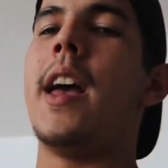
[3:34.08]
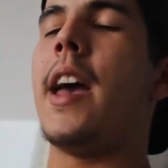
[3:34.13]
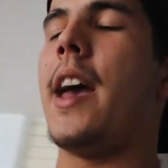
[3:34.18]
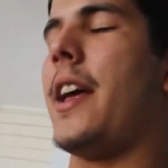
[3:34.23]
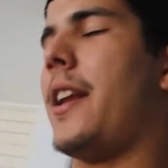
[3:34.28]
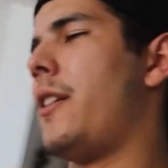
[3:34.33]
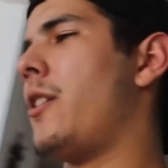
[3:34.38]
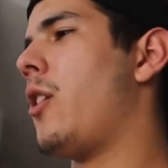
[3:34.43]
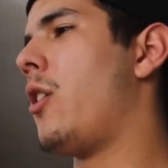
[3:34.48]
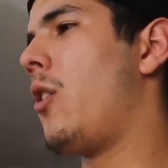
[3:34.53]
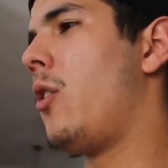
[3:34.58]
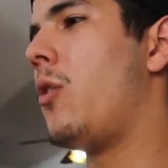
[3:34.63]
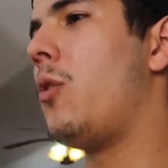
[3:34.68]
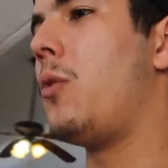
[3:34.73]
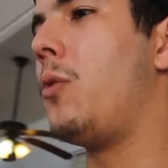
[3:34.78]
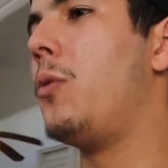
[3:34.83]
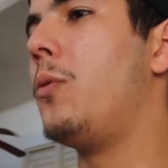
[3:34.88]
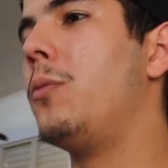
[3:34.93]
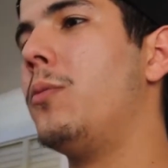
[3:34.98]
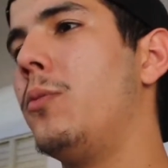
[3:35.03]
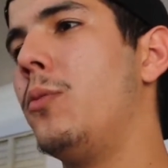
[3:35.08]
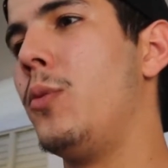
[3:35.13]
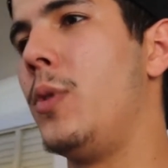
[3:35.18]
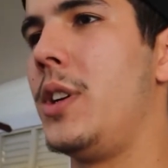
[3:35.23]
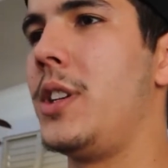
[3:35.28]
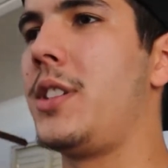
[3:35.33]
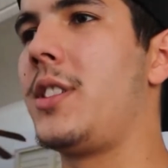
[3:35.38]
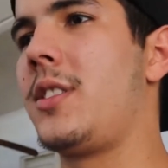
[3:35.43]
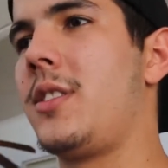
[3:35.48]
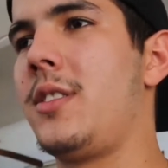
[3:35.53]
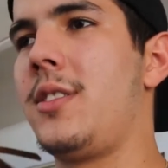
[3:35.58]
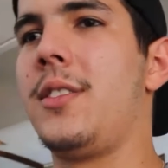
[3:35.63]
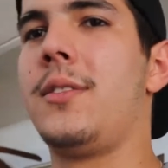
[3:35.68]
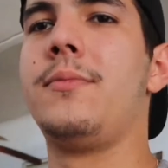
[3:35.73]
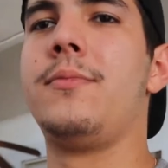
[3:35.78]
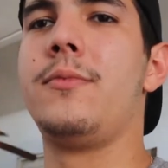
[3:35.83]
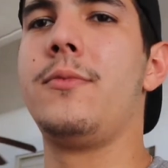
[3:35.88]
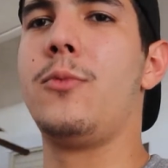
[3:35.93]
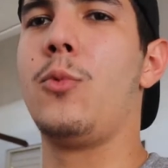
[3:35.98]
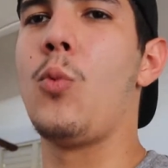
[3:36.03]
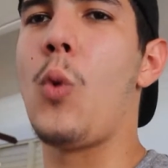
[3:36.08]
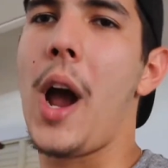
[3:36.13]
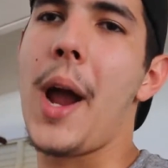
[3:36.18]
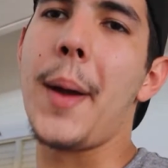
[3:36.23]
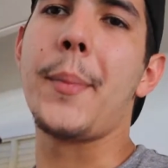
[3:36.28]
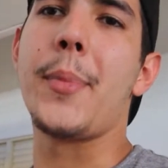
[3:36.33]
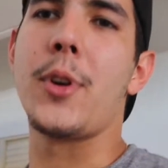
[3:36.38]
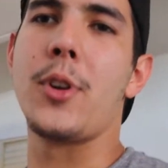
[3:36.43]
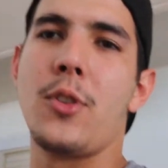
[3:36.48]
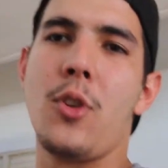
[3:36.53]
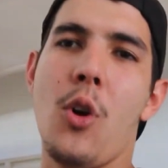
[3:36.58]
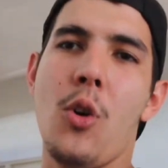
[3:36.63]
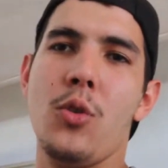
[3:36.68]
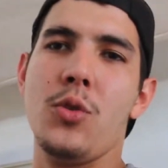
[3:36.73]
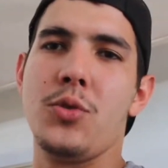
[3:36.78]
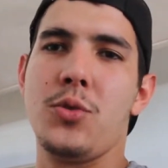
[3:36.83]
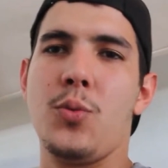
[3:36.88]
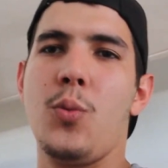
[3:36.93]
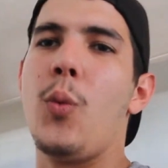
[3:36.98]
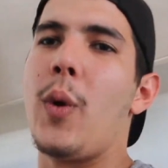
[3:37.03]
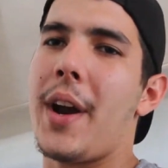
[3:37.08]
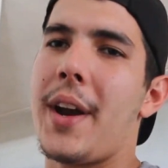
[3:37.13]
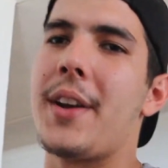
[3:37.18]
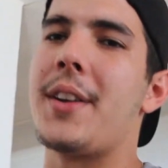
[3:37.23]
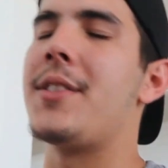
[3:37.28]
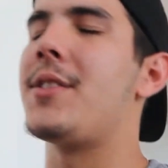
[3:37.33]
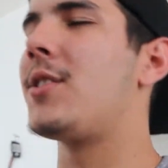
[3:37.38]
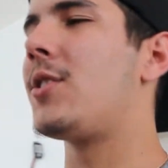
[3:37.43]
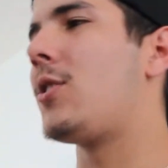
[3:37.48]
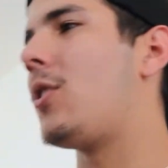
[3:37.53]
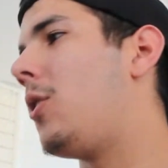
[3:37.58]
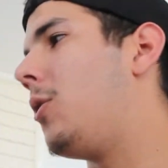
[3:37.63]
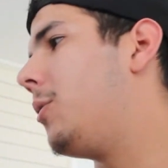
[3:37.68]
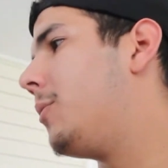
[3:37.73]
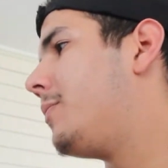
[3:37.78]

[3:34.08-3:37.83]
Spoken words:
and know which wiper goes where. So